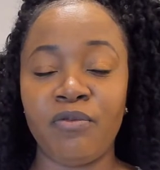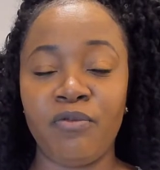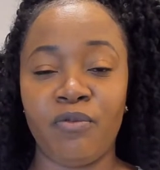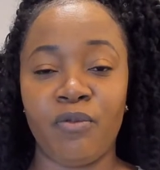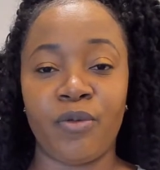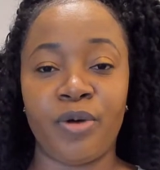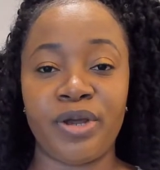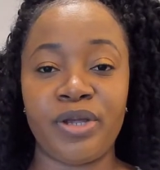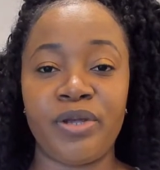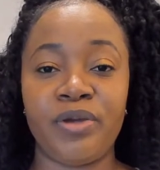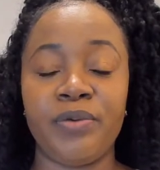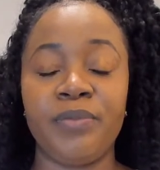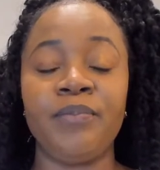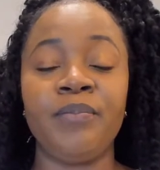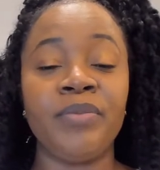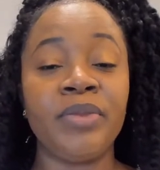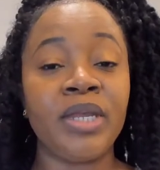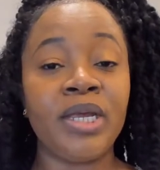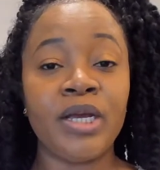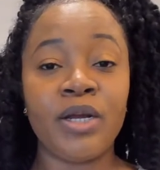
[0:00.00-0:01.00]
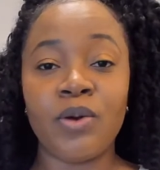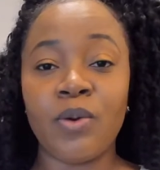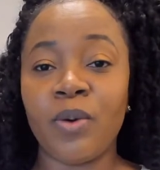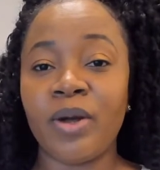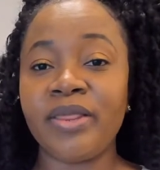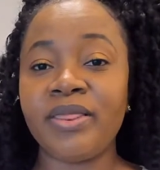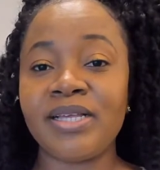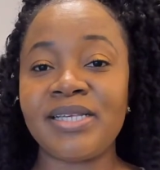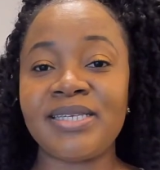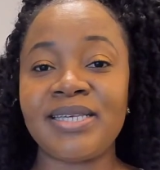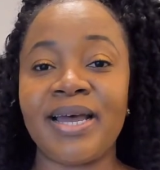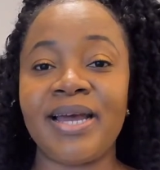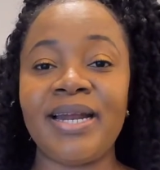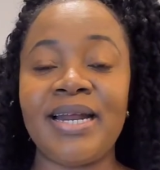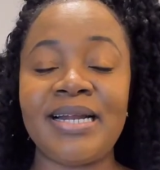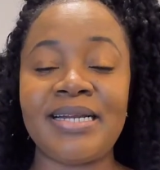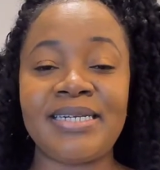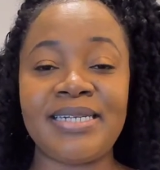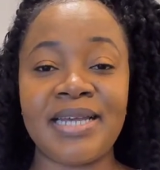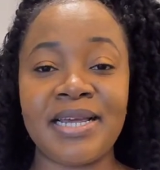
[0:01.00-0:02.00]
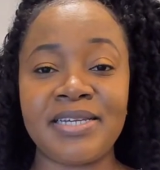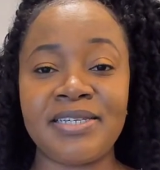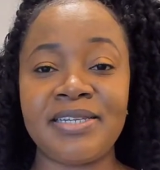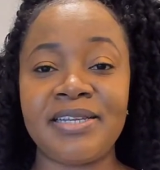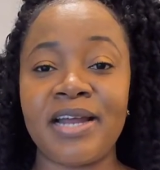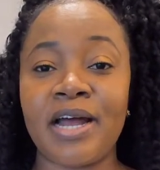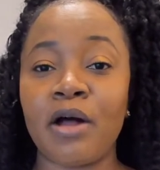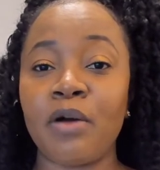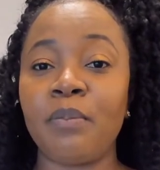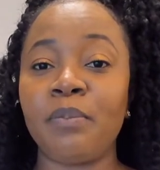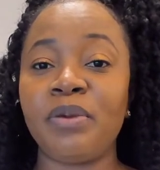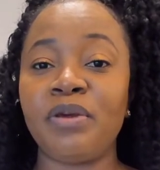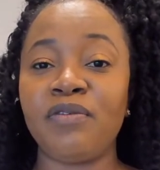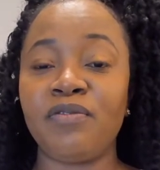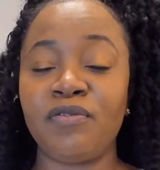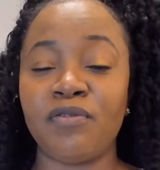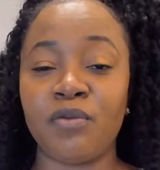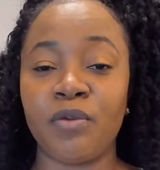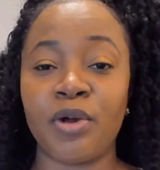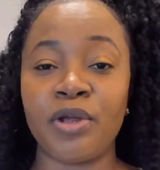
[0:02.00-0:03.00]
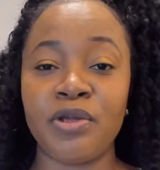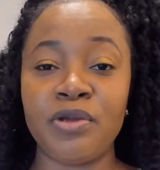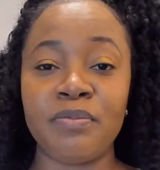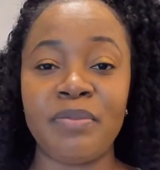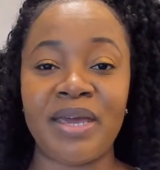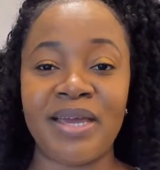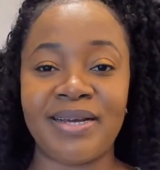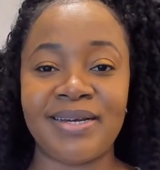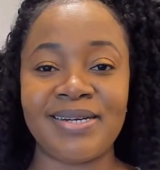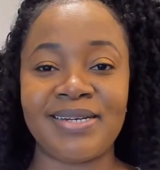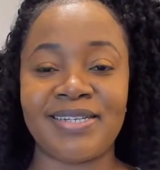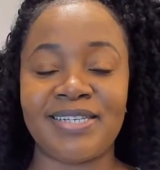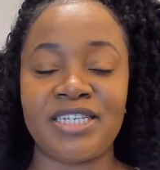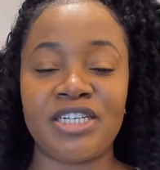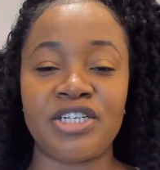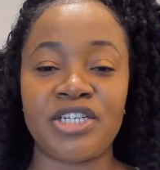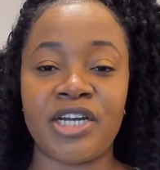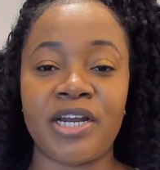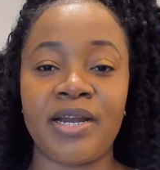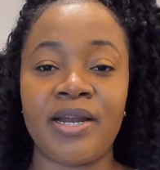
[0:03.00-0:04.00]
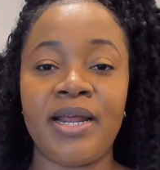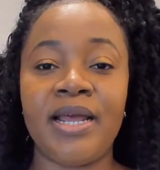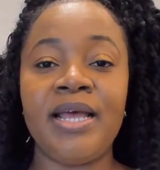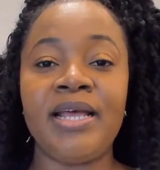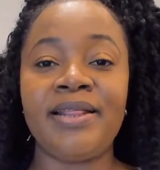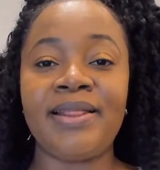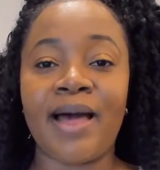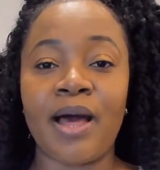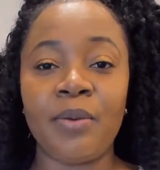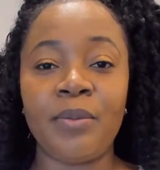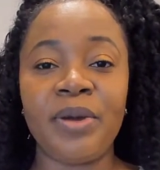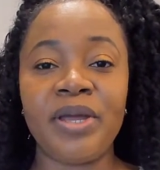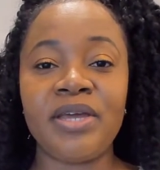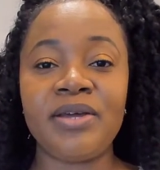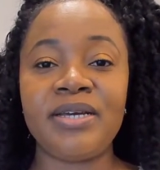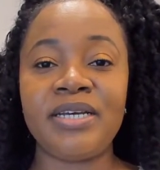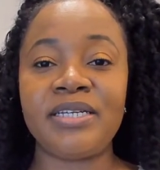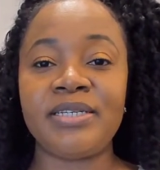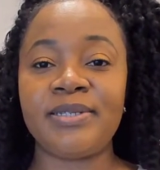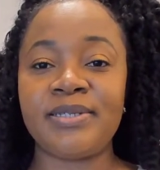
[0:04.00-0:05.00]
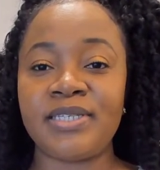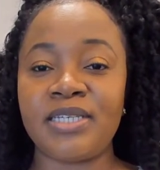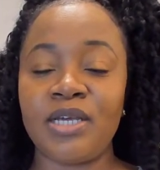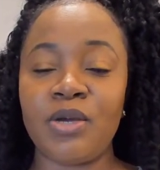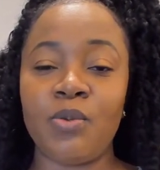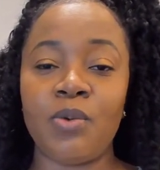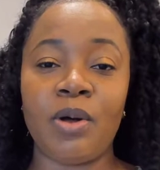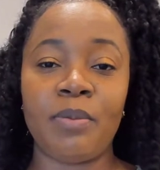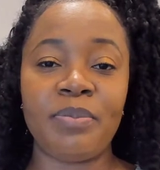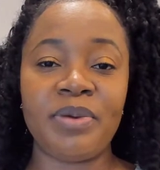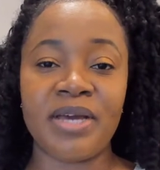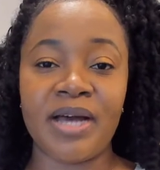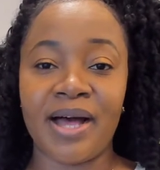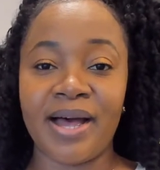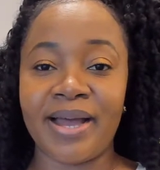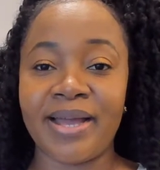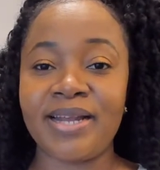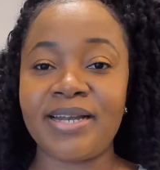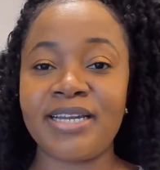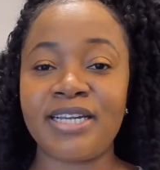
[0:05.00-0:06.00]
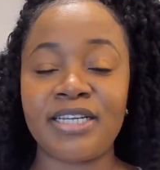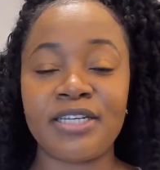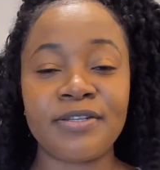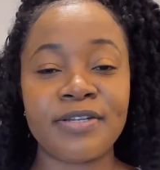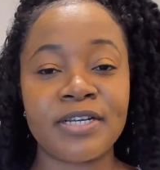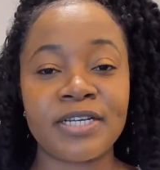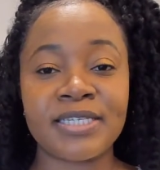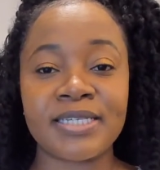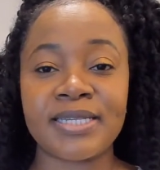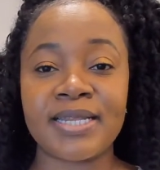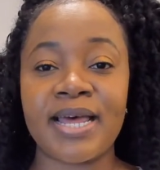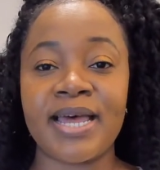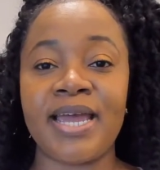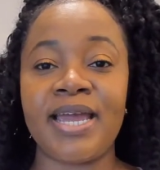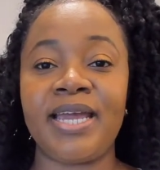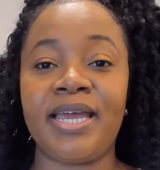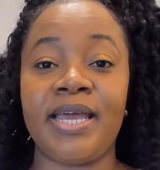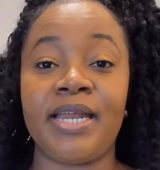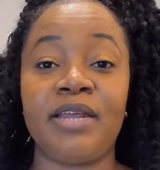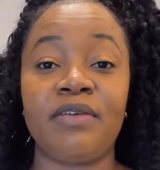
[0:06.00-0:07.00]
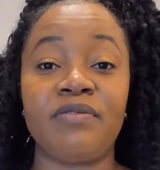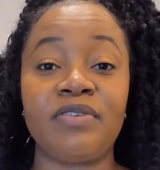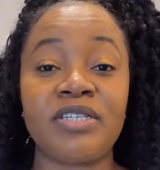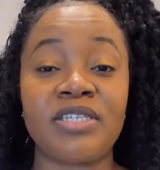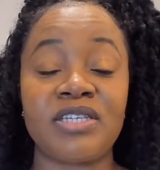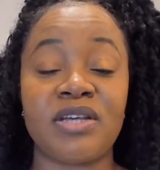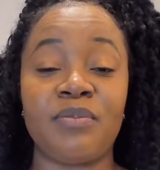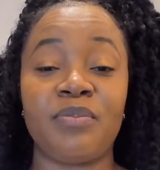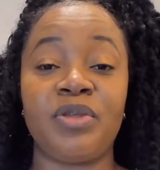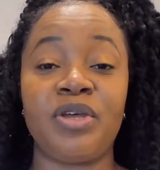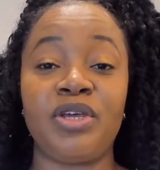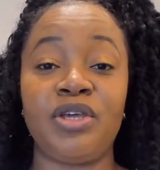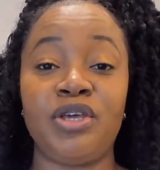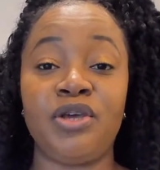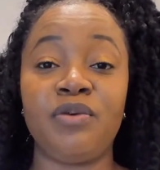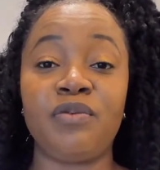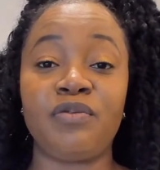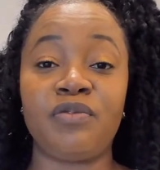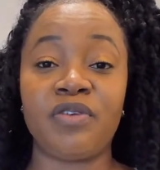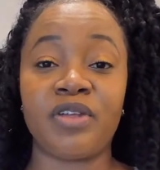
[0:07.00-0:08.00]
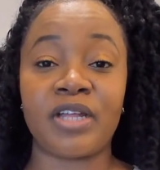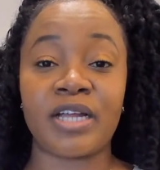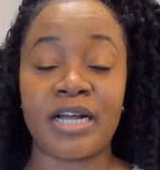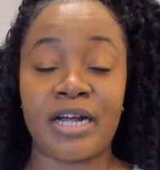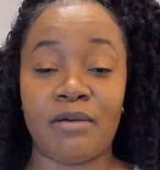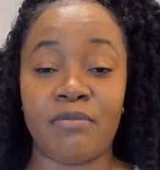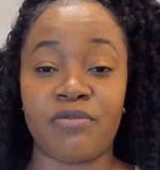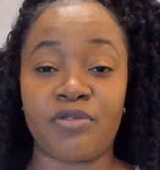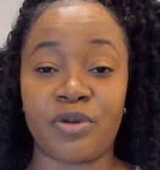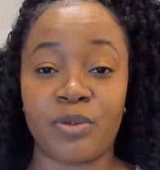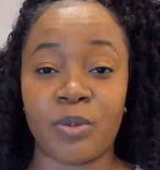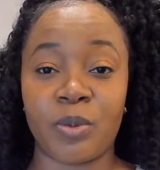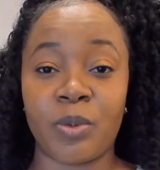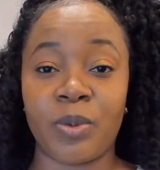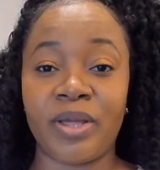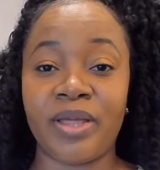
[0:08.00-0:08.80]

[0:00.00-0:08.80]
you. Go on the site and test it out before you make a decision. That way you can see what behind it looks like and if it's something you feel comfortable with.